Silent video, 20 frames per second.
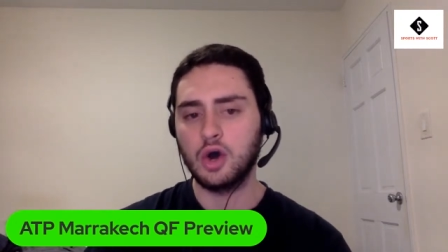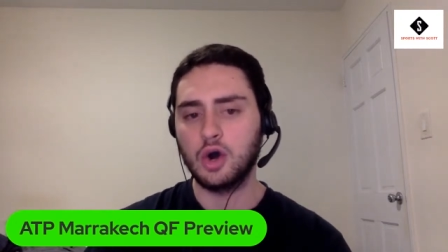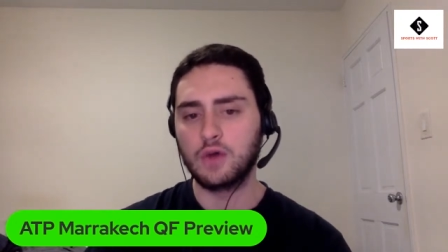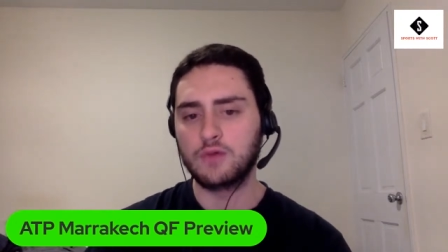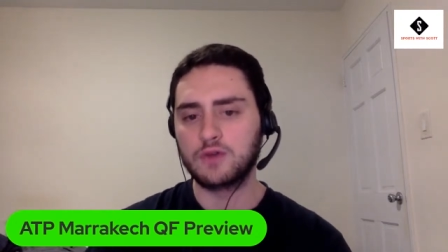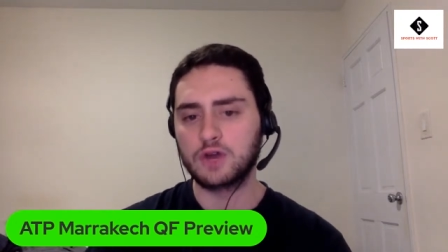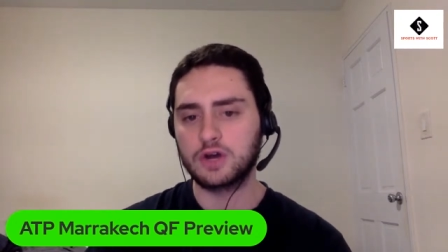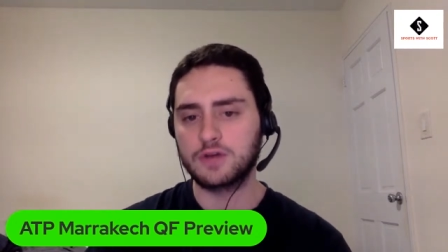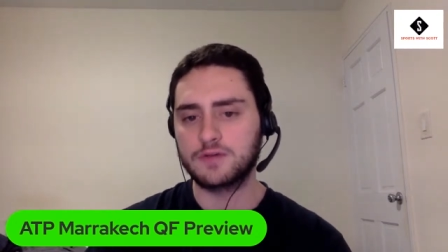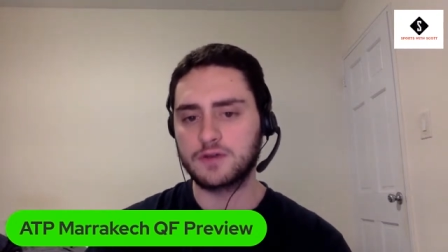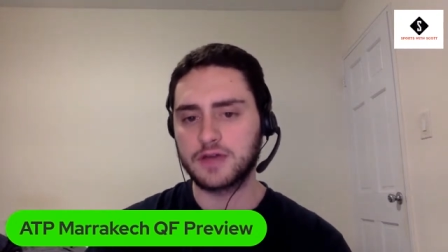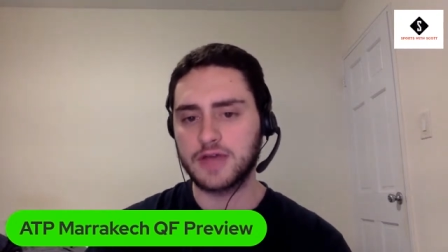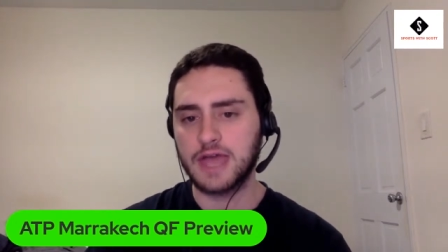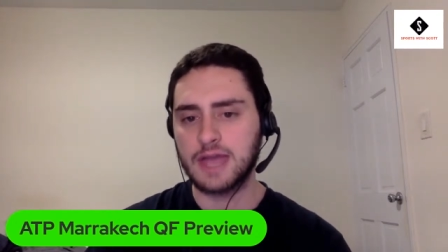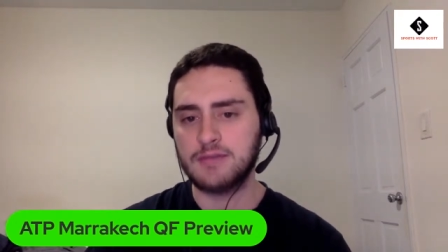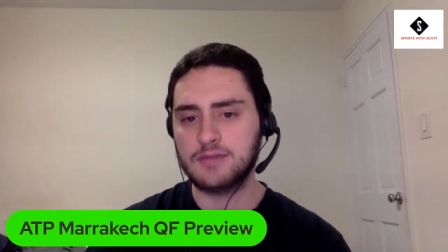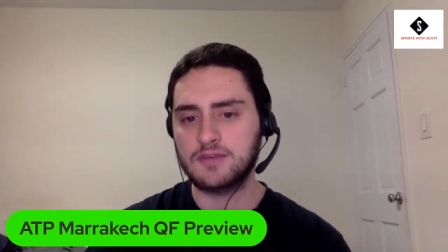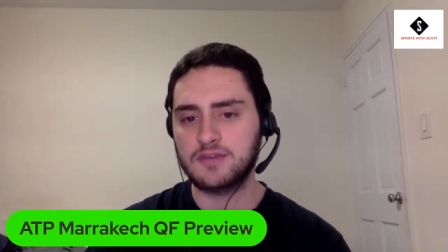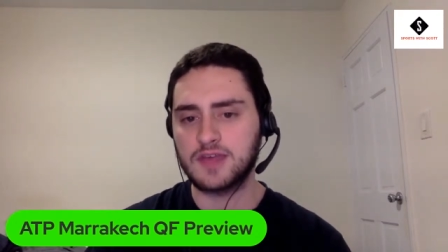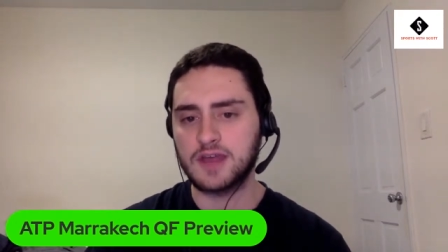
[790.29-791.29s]
Over-under for
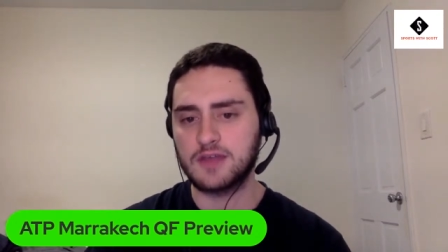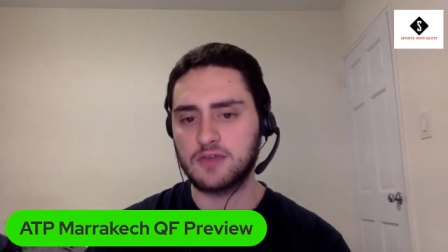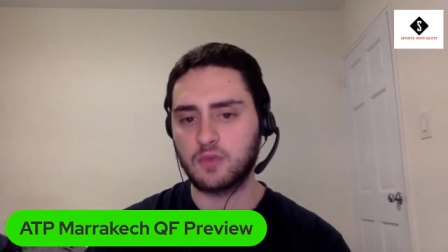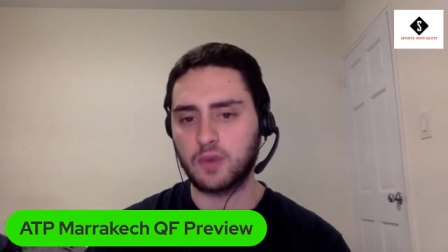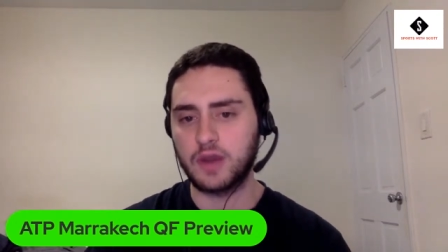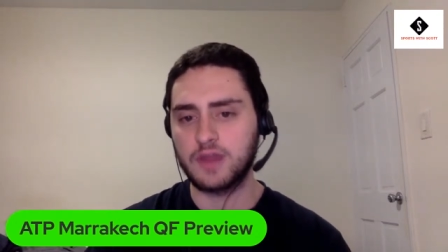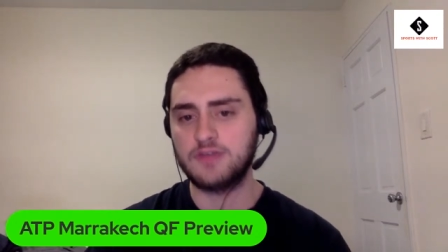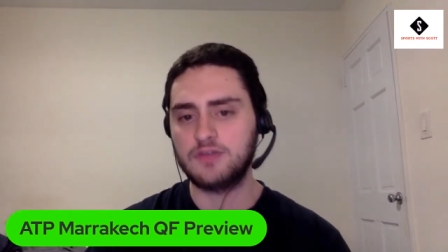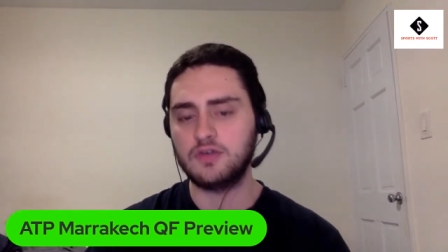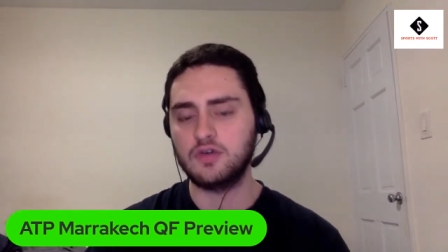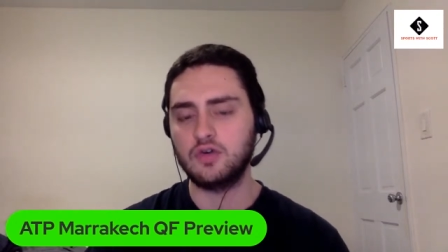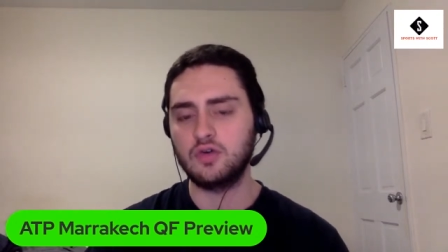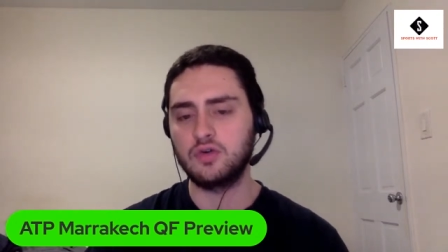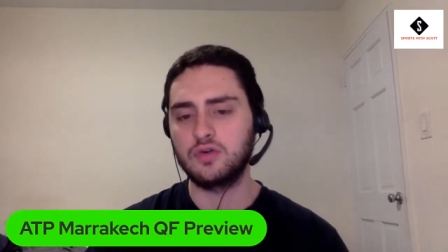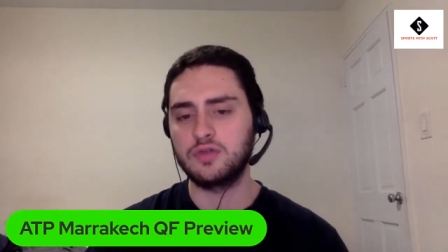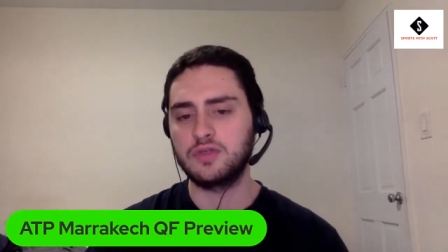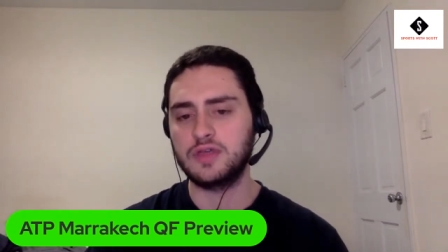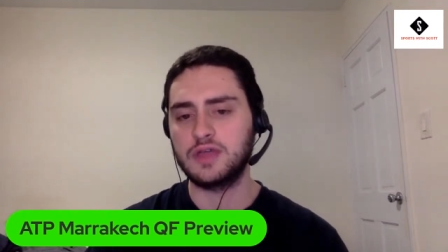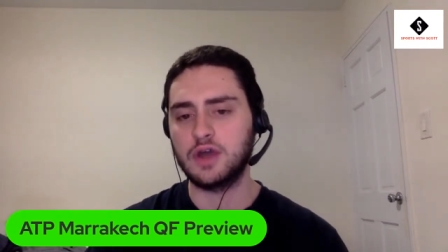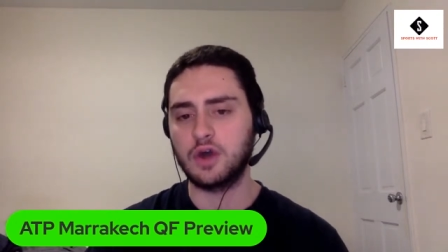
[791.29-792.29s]
games is set at
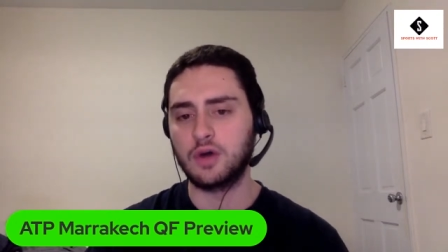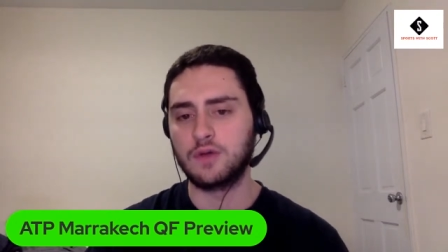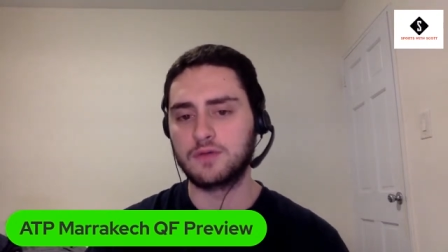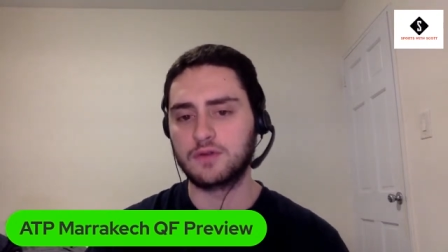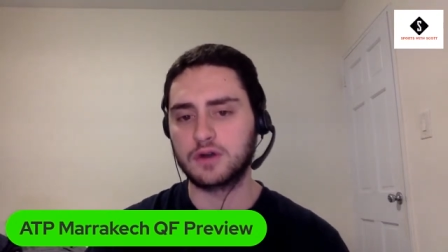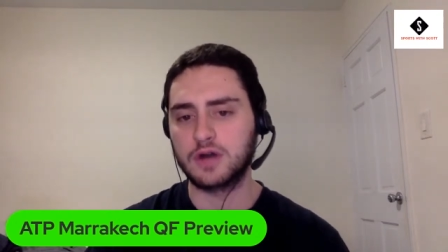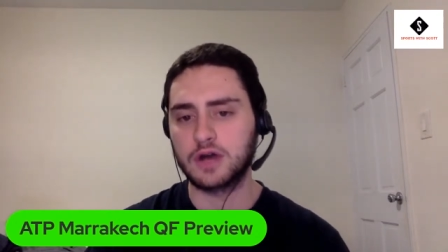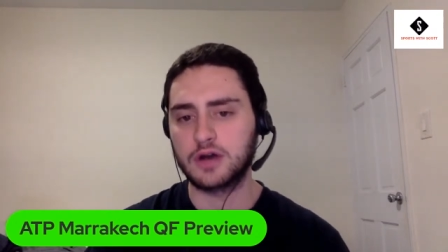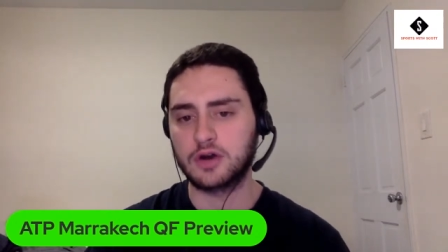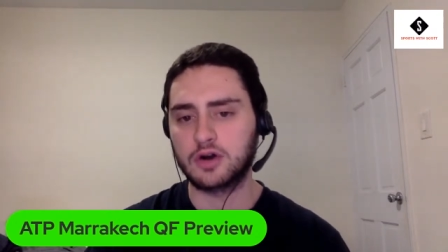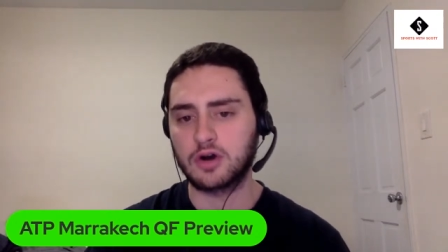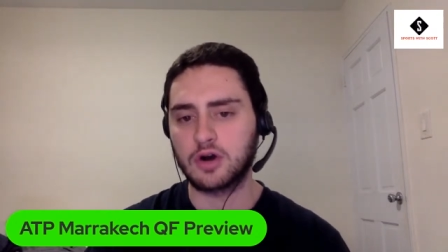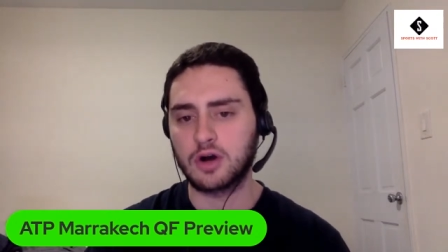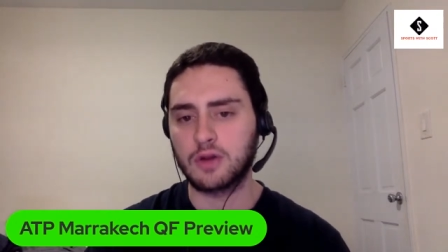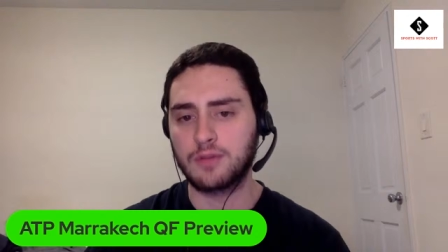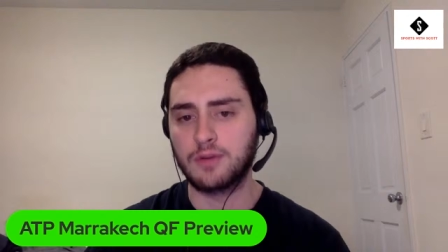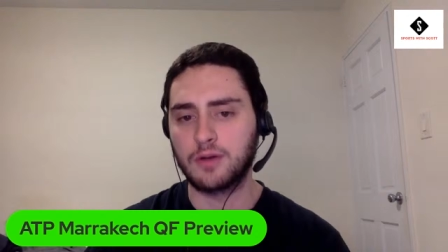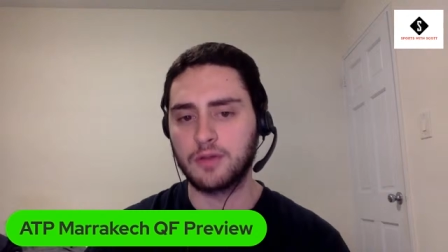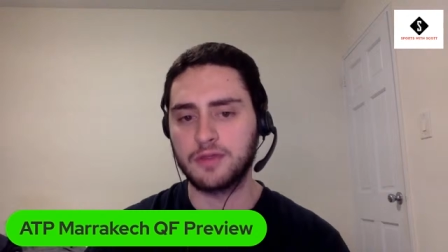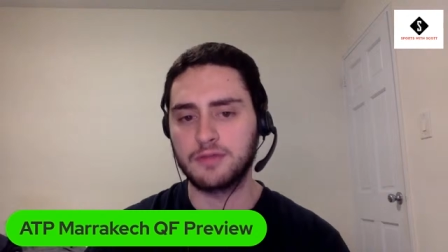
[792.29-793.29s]
22. The over and under
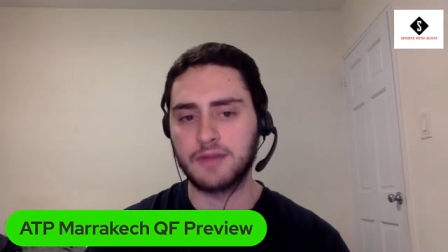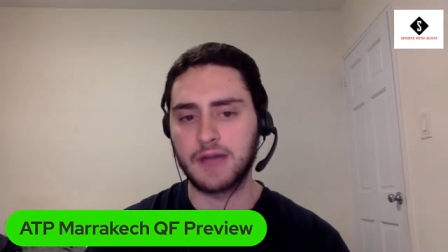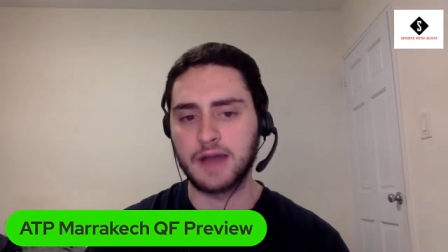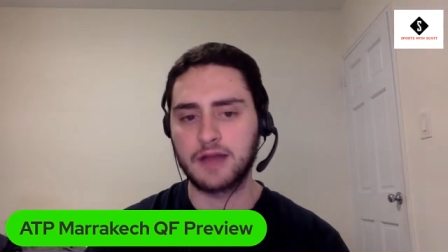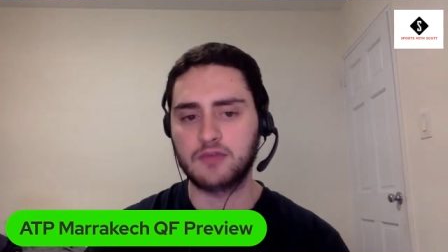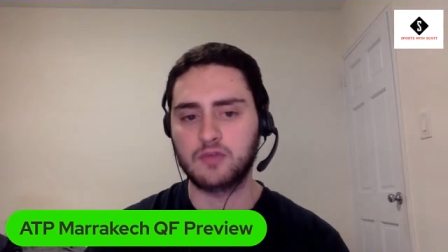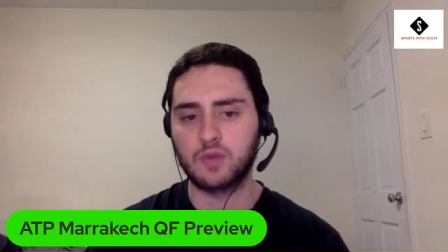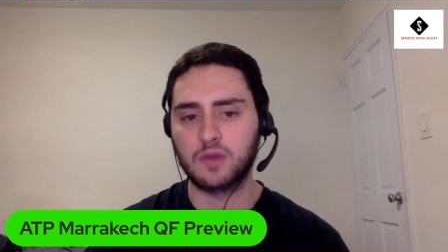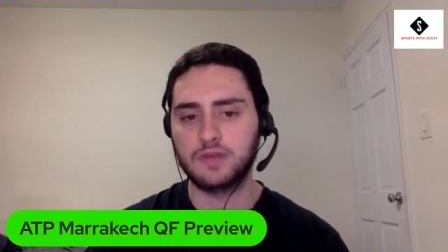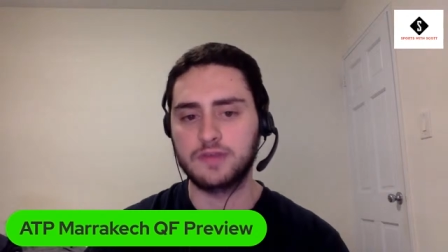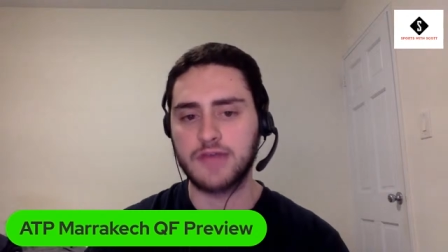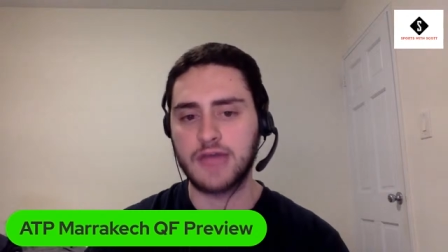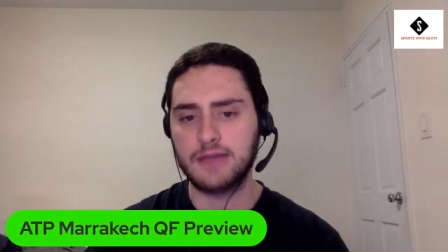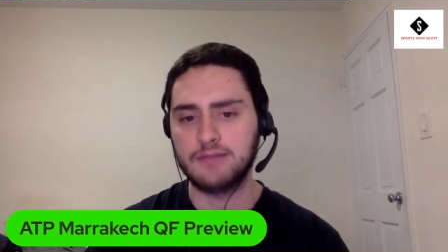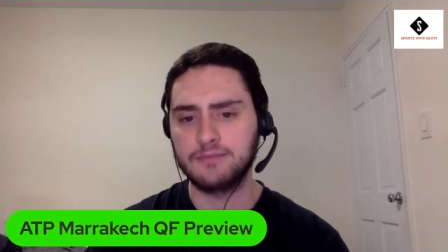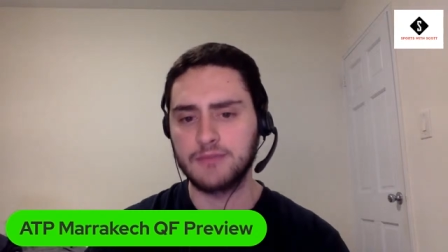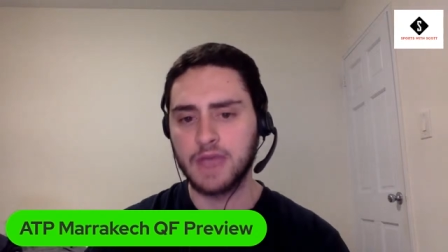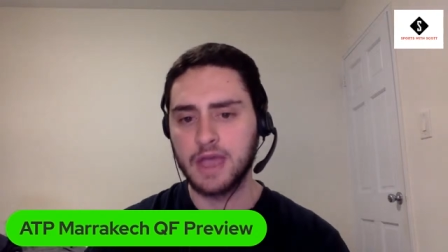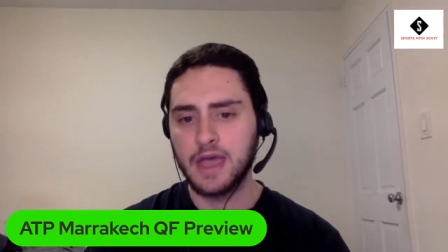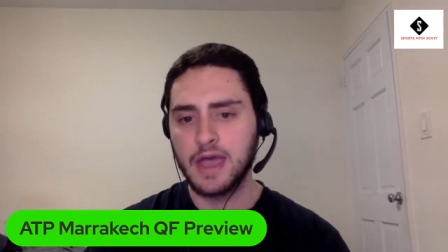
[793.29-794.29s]
are both at
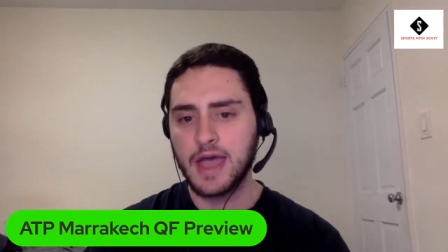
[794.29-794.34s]
-110.